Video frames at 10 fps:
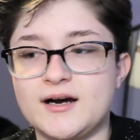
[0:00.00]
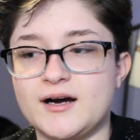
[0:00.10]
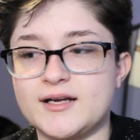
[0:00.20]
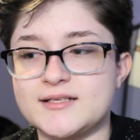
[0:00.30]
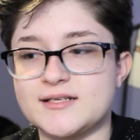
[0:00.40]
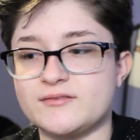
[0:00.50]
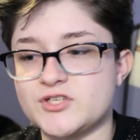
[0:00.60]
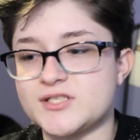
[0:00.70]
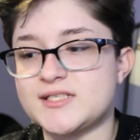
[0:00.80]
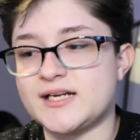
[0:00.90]
of
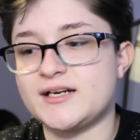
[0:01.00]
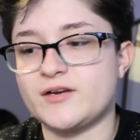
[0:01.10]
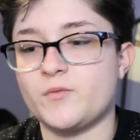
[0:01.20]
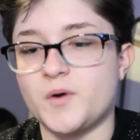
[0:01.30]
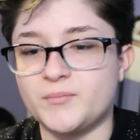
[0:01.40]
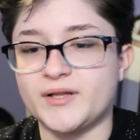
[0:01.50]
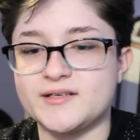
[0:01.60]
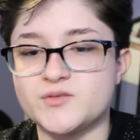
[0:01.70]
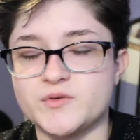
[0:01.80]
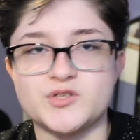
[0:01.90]
just standing in one
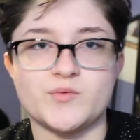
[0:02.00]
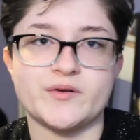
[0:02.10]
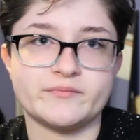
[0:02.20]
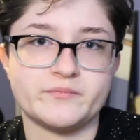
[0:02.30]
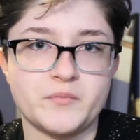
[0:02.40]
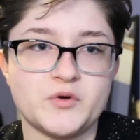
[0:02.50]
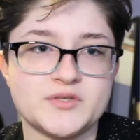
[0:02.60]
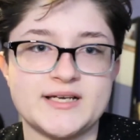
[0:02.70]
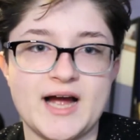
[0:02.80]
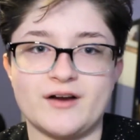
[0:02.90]
place, which is what
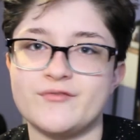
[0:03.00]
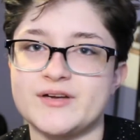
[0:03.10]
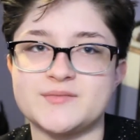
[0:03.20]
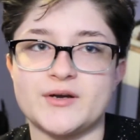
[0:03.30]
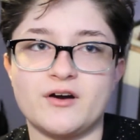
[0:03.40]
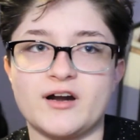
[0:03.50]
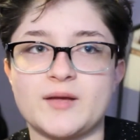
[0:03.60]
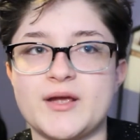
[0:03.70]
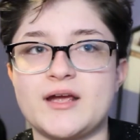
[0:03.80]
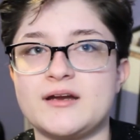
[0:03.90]
mostly aggravates my
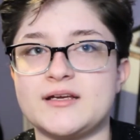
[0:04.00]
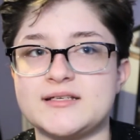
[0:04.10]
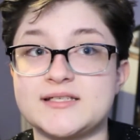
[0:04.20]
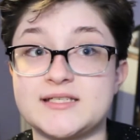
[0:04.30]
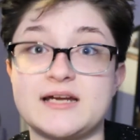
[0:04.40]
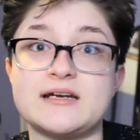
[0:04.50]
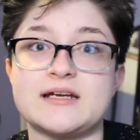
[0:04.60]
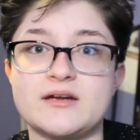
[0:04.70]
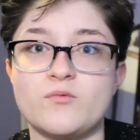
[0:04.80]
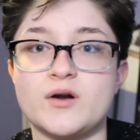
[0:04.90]
chronic pain, is
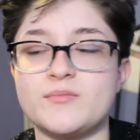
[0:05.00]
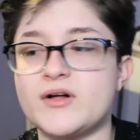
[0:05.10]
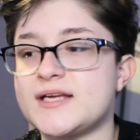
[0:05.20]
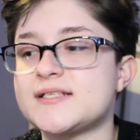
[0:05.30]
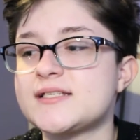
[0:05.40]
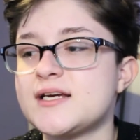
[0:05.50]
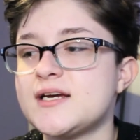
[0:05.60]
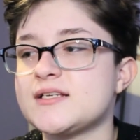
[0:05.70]
standing in one place.